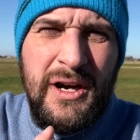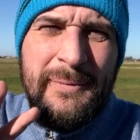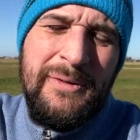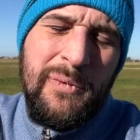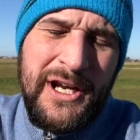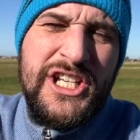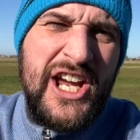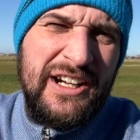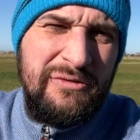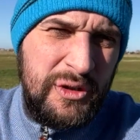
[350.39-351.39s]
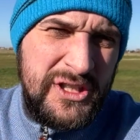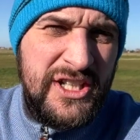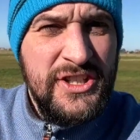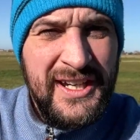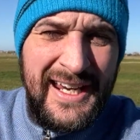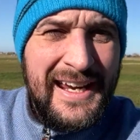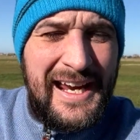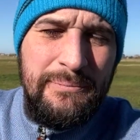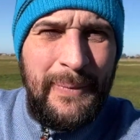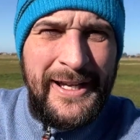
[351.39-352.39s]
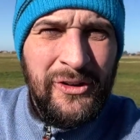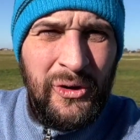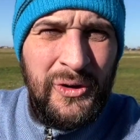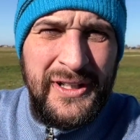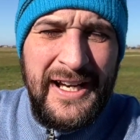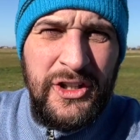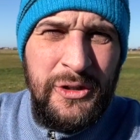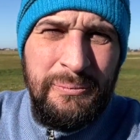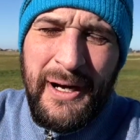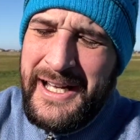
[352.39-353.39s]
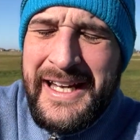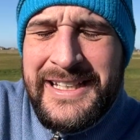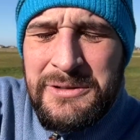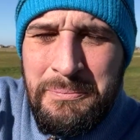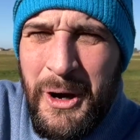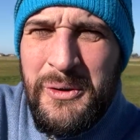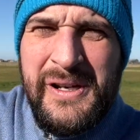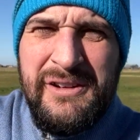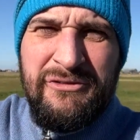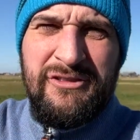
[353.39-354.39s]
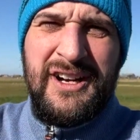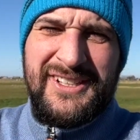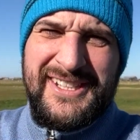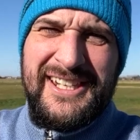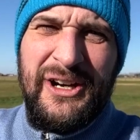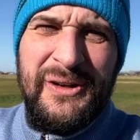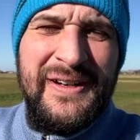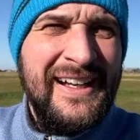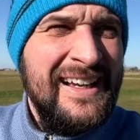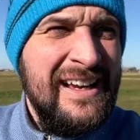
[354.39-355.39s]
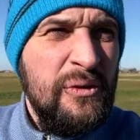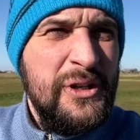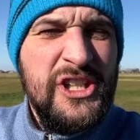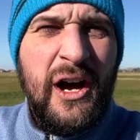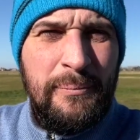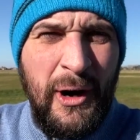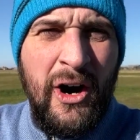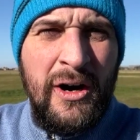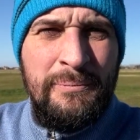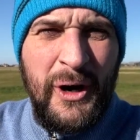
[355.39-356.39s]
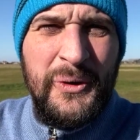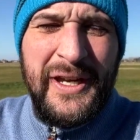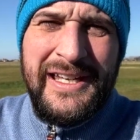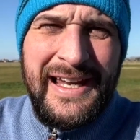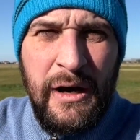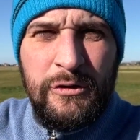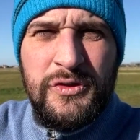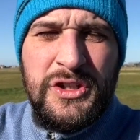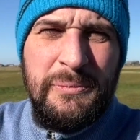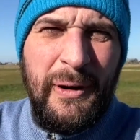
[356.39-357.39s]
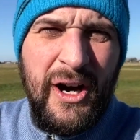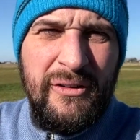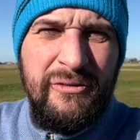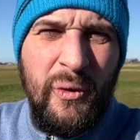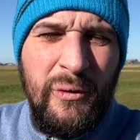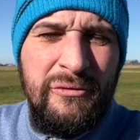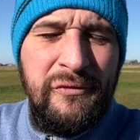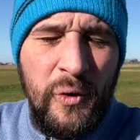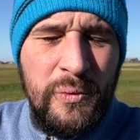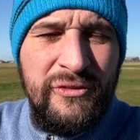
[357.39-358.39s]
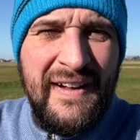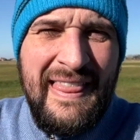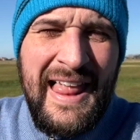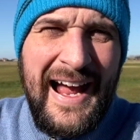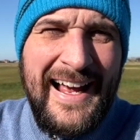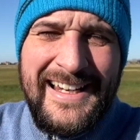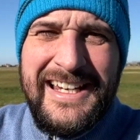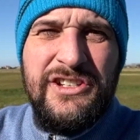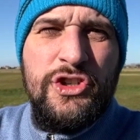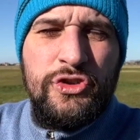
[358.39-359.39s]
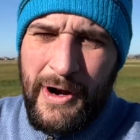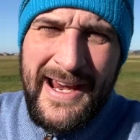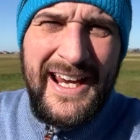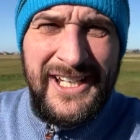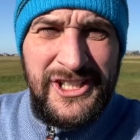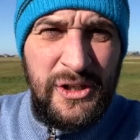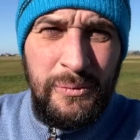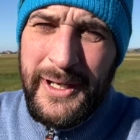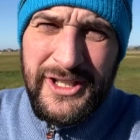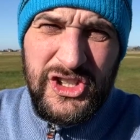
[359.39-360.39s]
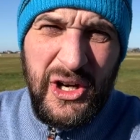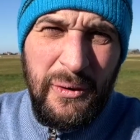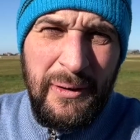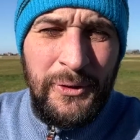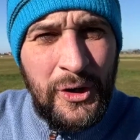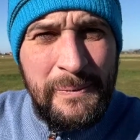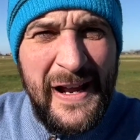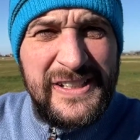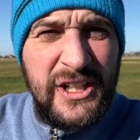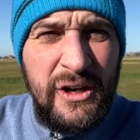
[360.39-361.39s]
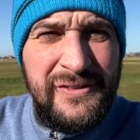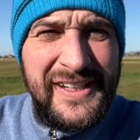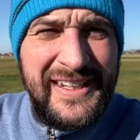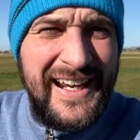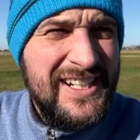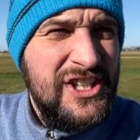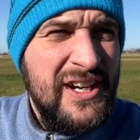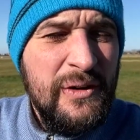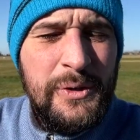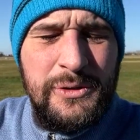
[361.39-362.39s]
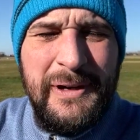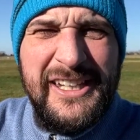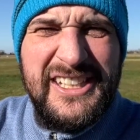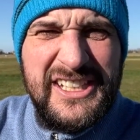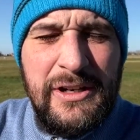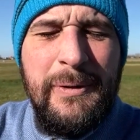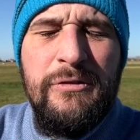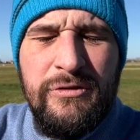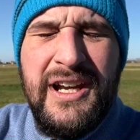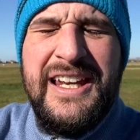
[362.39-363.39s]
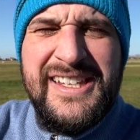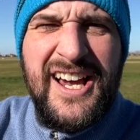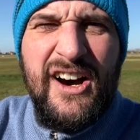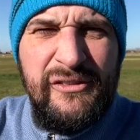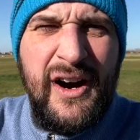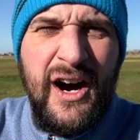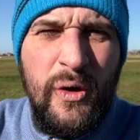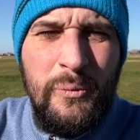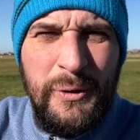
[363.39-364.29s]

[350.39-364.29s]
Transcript: I mean, when I checked the footage, it may not look that good, but it is a bogey for us. So we start par bogey. Now we're on to the par 4 fourth, and it is straight into the wind. So I'm not going to be able to go over the ditch, which means it's going to be a really tough hole.